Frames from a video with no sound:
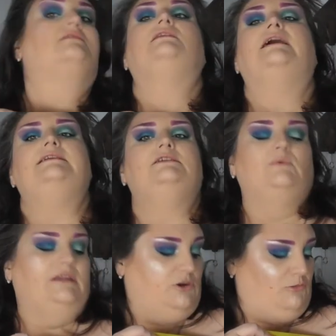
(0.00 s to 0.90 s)
ladies,
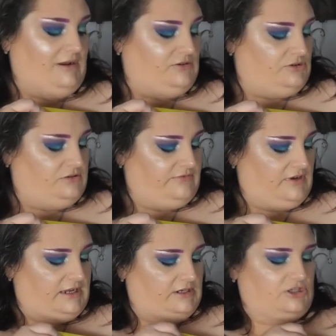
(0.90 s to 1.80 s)
we could almost sort of
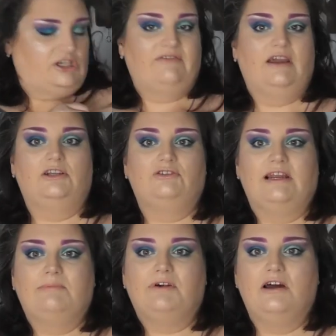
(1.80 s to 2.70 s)
like shove it under
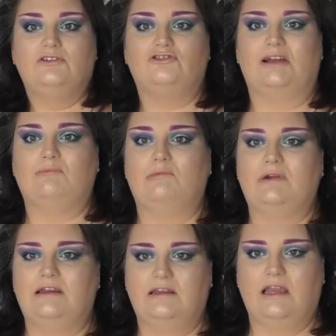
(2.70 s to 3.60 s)
our bra strap when
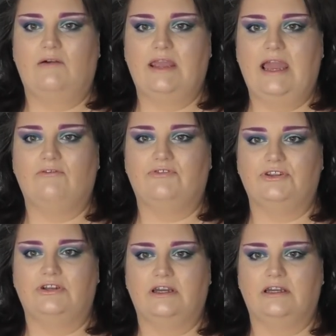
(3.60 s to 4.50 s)
we're going out for
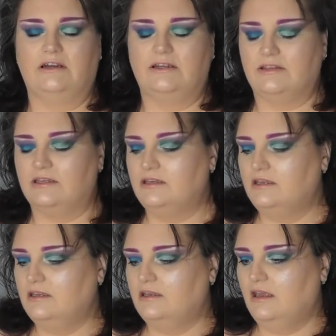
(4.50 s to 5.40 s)
the night kind of thing.
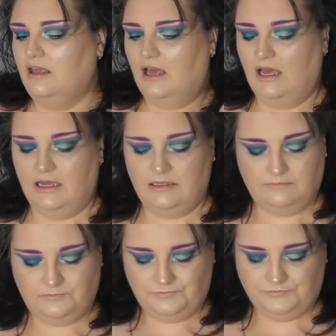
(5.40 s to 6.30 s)

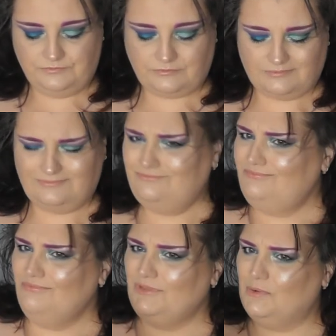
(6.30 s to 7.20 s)
Um,
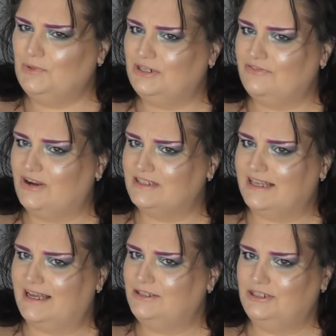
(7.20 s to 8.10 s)
I wouldn't advise that.